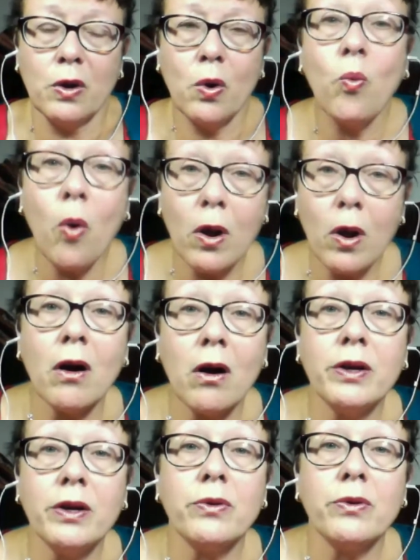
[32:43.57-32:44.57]
What
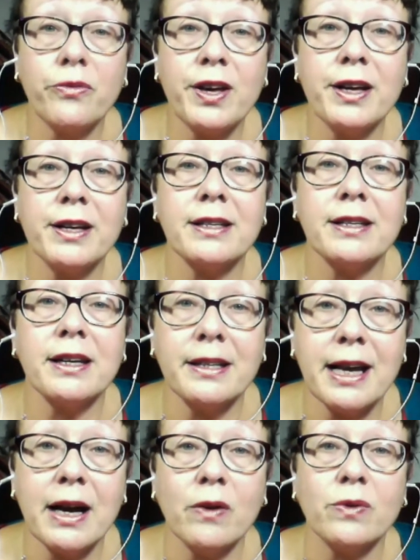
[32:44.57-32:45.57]
are your fears and
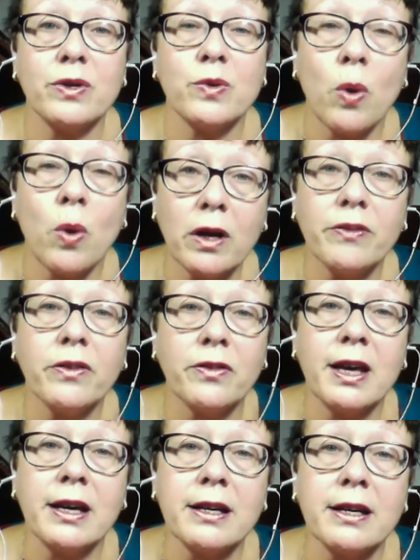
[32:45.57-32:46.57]
doubts? What are the
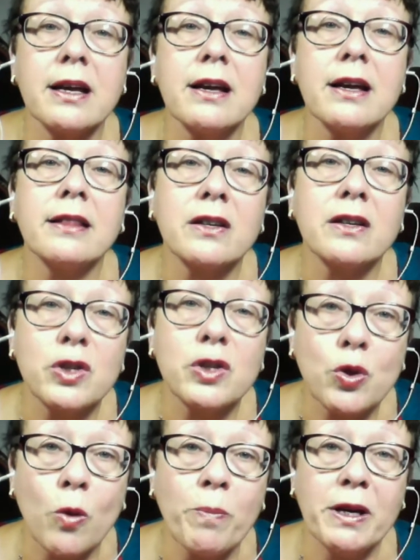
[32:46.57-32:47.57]
things that are
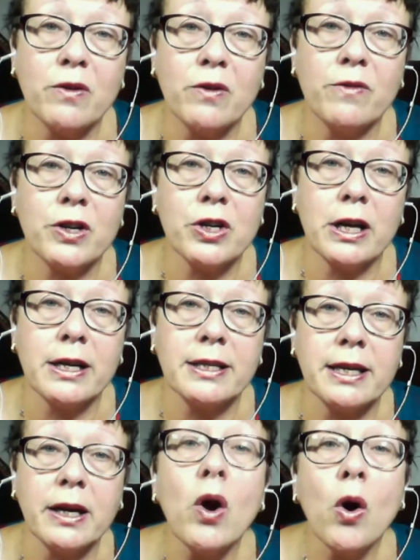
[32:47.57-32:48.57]
stopping you
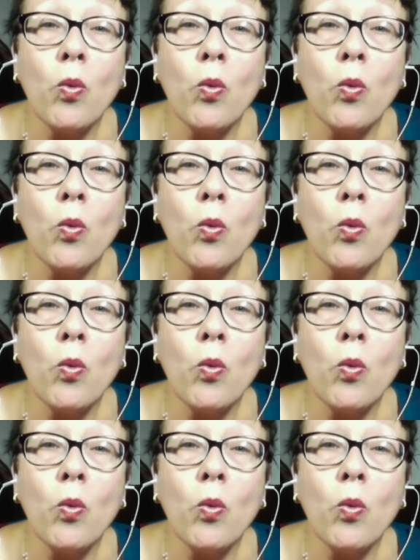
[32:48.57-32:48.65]
visualizing?